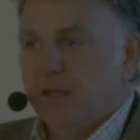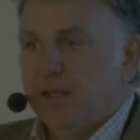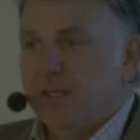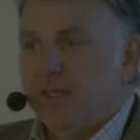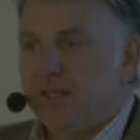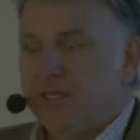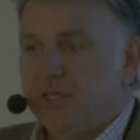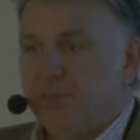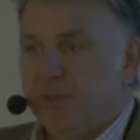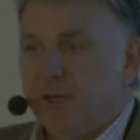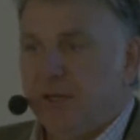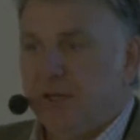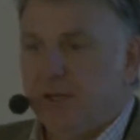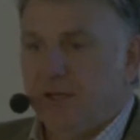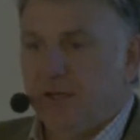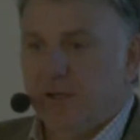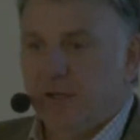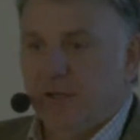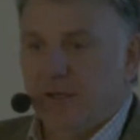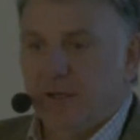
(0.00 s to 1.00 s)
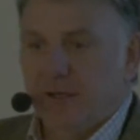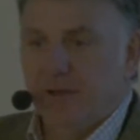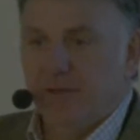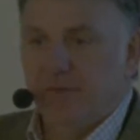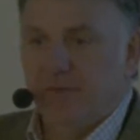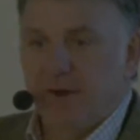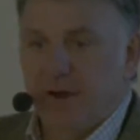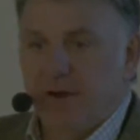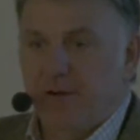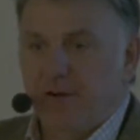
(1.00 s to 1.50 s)
This has been a
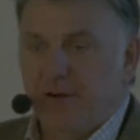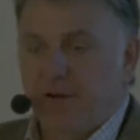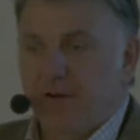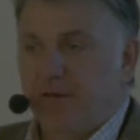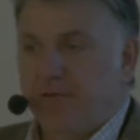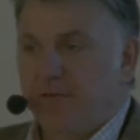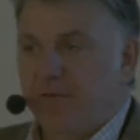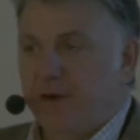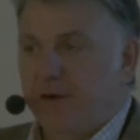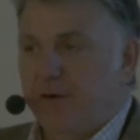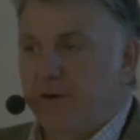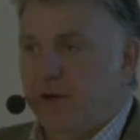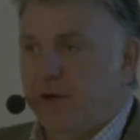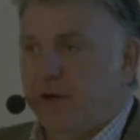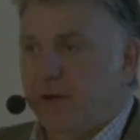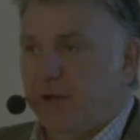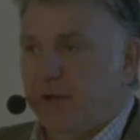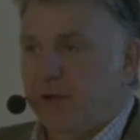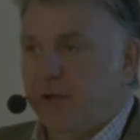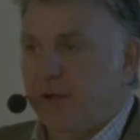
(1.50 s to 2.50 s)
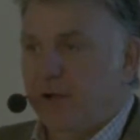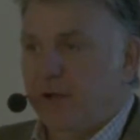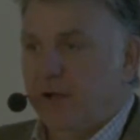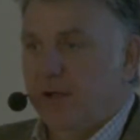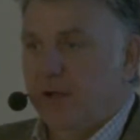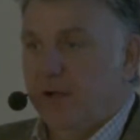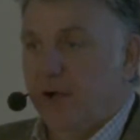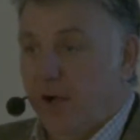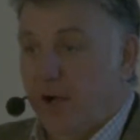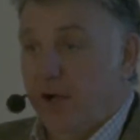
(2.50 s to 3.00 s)
very, very
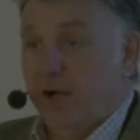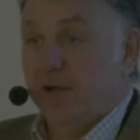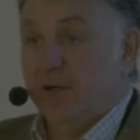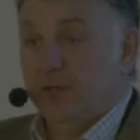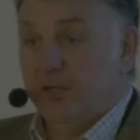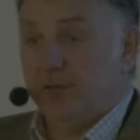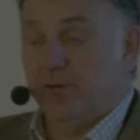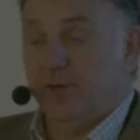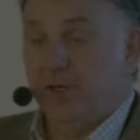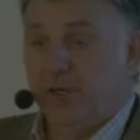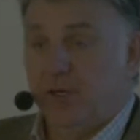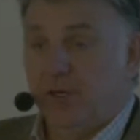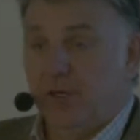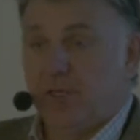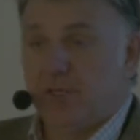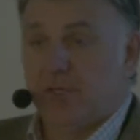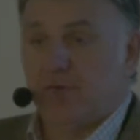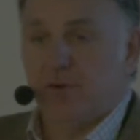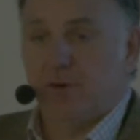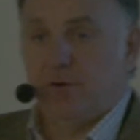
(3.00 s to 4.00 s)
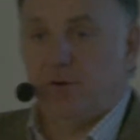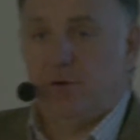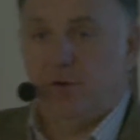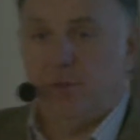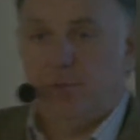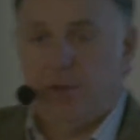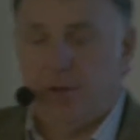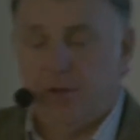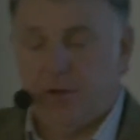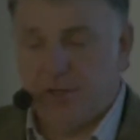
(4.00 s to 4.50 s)
hard 3 years for all
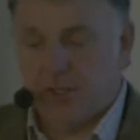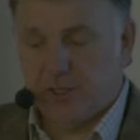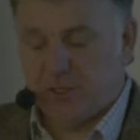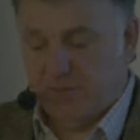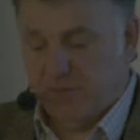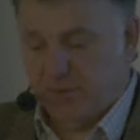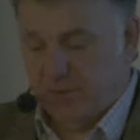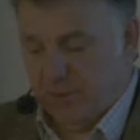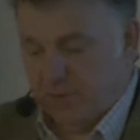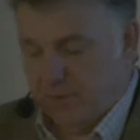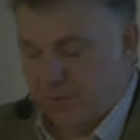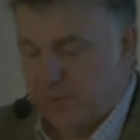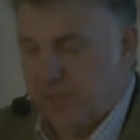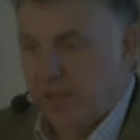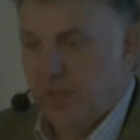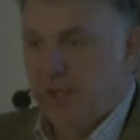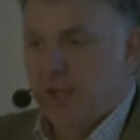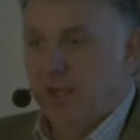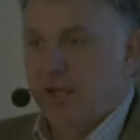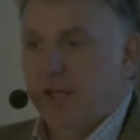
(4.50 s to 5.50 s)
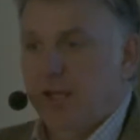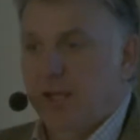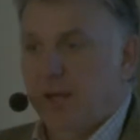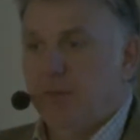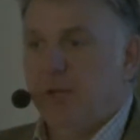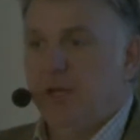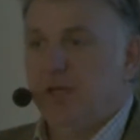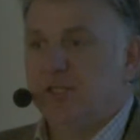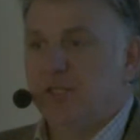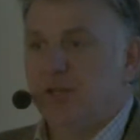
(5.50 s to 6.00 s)
the partners involved,
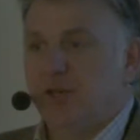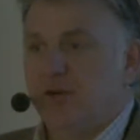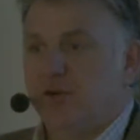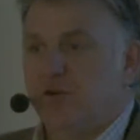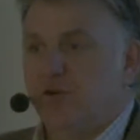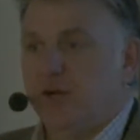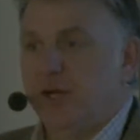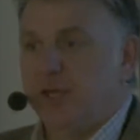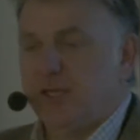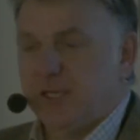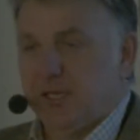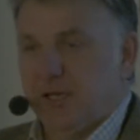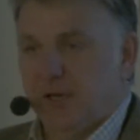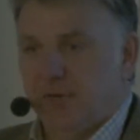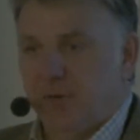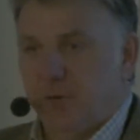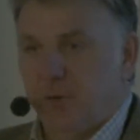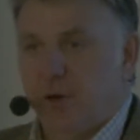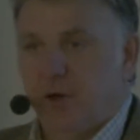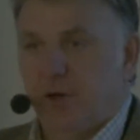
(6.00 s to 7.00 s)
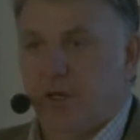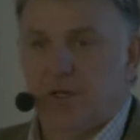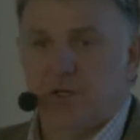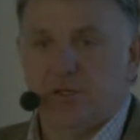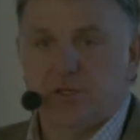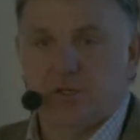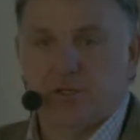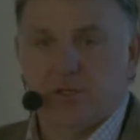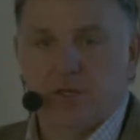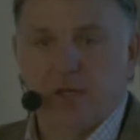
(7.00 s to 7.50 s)
and there's a great deal of work
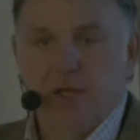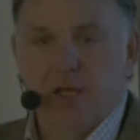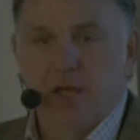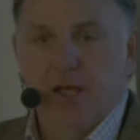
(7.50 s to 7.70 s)
has